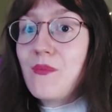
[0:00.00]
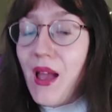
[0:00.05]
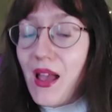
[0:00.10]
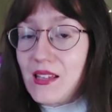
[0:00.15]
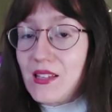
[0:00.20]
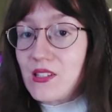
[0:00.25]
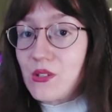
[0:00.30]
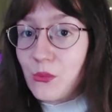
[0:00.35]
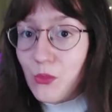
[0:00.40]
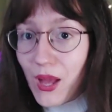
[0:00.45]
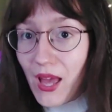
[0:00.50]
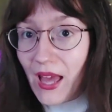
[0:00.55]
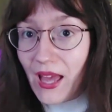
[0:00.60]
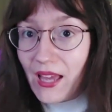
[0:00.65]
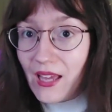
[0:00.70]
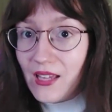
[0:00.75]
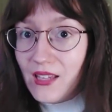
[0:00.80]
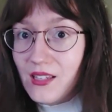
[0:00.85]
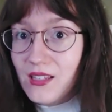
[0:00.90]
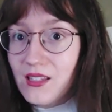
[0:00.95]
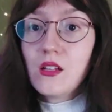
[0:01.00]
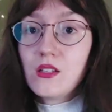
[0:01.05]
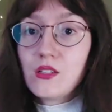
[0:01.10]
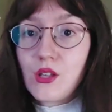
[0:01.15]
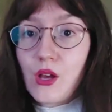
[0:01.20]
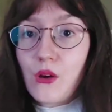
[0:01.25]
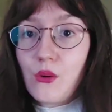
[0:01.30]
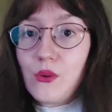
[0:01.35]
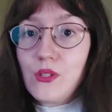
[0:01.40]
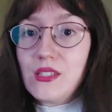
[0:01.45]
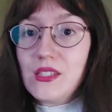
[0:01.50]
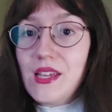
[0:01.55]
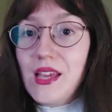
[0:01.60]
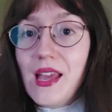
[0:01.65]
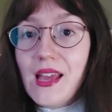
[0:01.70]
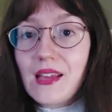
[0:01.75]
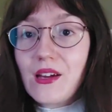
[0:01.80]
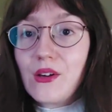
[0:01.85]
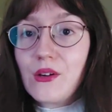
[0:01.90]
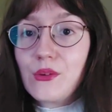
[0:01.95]
passed away. So
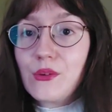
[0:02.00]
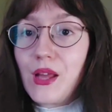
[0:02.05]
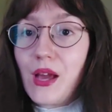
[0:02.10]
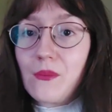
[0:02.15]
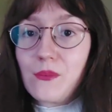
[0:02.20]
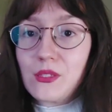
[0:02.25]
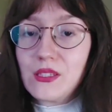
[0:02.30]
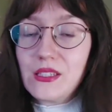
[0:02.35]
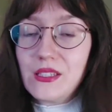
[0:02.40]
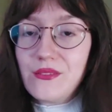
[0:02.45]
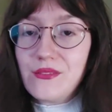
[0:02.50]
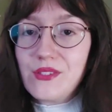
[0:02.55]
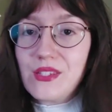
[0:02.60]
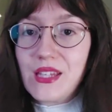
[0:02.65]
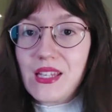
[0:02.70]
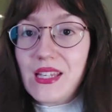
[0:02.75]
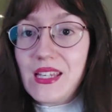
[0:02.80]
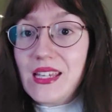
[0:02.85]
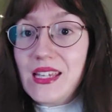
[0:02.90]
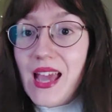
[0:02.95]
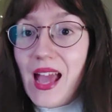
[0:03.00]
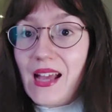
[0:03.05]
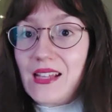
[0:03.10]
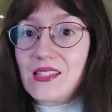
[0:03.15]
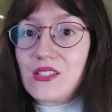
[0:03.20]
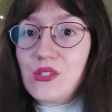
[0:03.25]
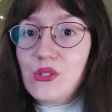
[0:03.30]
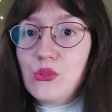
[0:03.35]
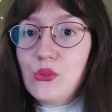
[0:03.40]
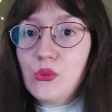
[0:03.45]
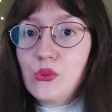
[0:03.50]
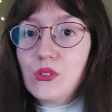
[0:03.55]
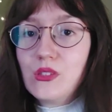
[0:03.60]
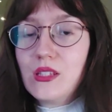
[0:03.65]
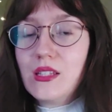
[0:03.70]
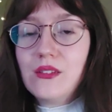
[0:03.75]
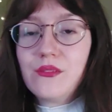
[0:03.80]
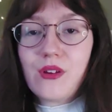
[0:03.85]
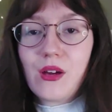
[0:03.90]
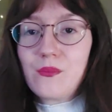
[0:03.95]
Diego now believes that he has to
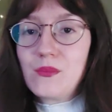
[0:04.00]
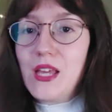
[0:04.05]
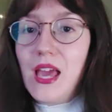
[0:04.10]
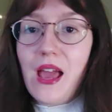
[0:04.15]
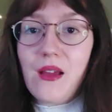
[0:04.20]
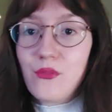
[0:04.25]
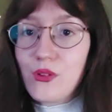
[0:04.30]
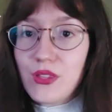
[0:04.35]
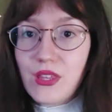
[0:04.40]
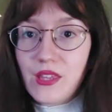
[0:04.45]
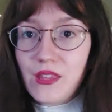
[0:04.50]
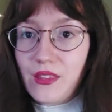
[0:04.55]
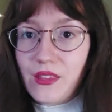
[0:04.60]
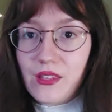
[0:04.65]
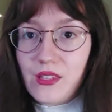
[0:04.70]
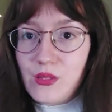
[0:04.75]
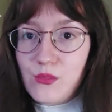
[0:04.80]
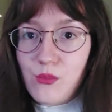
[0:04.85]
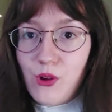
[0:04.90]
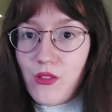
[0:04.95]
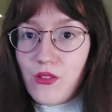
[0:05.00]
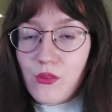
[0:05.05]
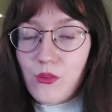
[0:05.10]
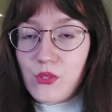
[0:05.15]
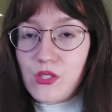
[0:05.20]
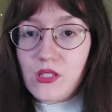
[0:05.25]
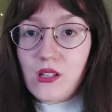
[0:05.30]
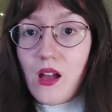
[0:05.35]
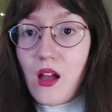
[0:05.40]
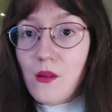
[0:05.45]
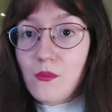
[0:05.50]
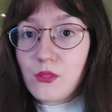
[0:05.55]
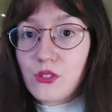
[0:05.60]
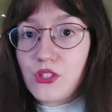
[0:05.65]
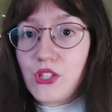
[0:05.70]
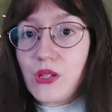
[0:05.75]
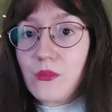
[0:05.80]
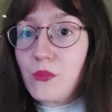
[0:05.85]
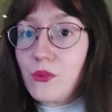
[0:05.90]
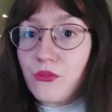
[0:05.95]
live up to everything that his brother was
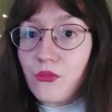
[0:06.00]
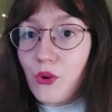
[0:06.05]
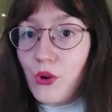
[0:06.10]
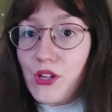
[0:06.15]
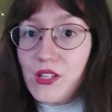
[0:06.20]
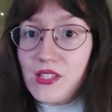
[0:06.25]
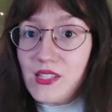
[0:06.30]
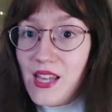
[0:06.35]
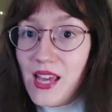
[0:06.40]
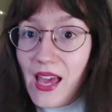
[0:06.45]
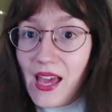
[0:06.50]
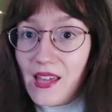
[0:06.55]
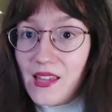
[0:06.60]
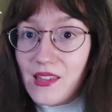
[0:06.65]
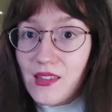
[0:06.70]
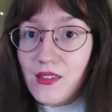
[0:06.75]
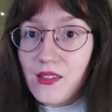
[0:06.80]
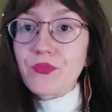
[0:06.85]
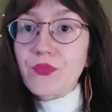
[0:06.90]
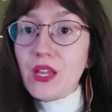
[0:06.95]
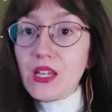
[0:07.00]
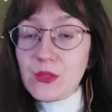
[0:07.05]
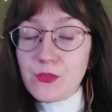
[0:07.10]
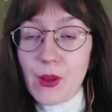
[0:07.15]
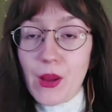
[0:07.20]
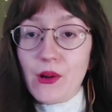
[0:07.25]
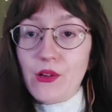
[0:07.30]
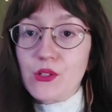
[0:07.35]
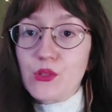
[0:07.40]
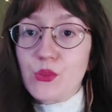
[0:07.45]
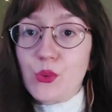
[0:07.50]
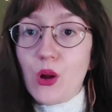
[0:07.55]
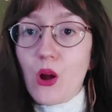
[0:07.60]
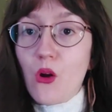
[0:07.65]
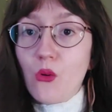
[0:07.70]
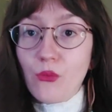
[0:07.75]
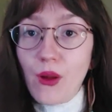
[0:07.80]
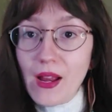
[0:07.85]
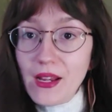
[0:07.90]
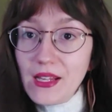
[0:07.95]
accomplishing before his death. His parents were
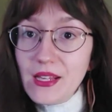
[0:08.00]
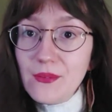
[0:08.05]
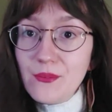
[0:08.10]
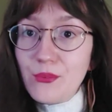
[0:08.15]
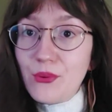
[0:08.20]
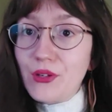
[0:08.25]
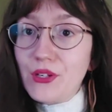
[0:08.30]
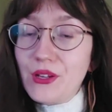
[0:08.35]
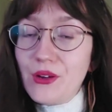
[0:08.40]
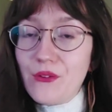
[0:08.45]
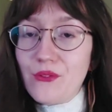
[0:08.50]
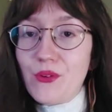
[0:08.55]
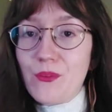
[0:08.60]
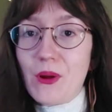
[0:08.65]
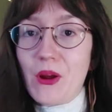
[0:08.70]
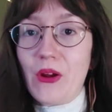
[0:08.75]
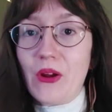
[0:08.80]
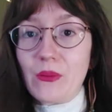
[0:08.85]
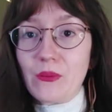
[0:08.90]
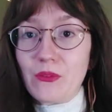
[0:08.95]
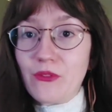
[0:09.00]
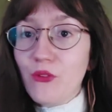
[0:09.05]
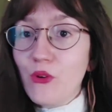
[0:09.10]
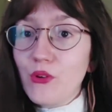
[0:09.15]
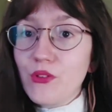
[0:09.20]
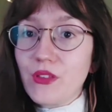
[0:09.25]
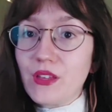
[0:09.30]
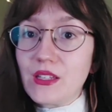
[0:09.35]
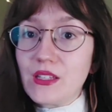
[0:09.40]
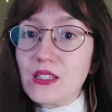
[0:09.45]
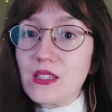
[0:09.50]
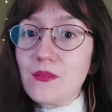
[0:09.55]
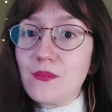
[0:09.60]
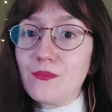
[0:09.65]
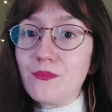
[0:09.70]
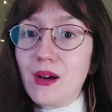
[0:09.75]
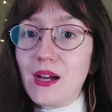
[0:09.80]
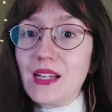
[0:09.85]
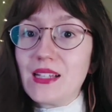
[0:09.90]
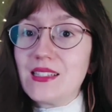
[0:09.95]
already pretty overbearing before this,
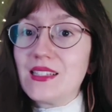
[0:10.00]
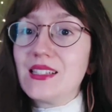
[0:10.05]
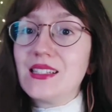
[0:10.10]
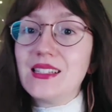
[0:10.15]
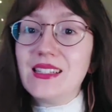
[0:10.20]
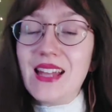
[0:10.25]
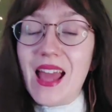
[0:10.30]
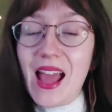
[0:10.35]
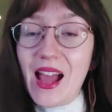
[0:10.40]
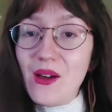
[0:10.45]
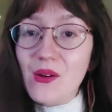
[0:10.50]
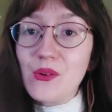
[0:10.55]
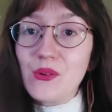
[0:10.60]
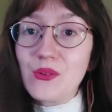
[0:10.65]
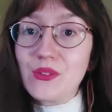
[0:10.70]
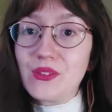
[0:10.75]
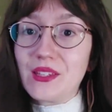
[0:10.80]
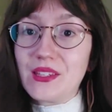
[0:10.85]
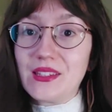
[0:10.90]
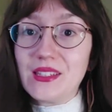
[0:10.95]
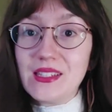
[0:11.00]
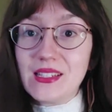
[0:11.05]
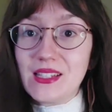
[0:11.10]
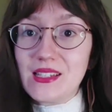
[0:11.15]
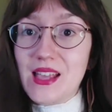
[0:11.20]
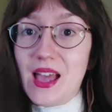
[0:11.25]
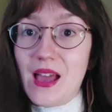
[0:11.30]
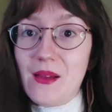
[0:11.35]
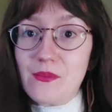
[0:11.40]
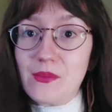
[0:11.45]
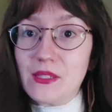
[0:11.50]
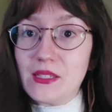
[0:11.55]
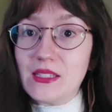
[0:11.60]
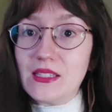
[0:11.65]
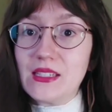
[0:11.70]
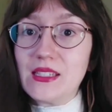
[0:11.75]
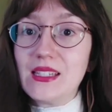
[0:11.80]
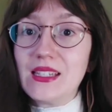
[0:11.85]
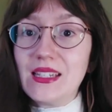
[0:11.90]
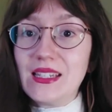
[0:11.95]
but now that this has
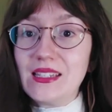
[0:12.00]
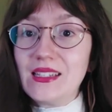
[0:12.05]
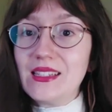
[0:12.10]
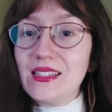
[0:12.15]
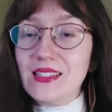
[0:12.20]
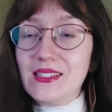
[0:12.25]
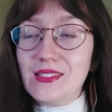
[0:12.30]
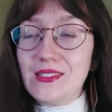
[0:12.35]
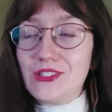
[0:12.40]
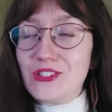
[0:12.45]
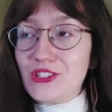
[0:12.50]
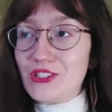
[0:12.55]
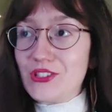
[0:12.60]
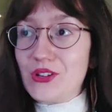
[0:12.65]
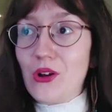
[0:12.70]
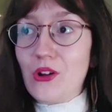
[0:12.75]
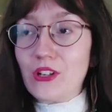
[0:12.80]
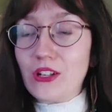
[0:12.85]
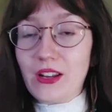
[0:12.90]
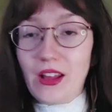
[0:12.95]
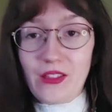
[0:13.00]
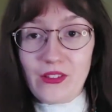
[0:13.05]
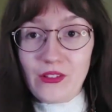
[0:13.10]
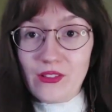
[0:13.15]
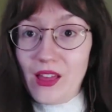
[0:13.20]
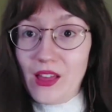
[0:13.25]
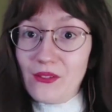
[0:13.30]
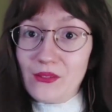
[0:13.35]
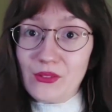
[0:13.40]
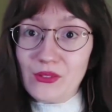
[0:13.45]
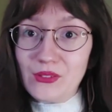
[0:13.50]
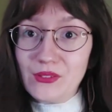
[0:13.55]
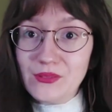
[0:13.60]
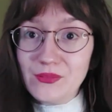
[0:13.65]
happened, it is just on another level.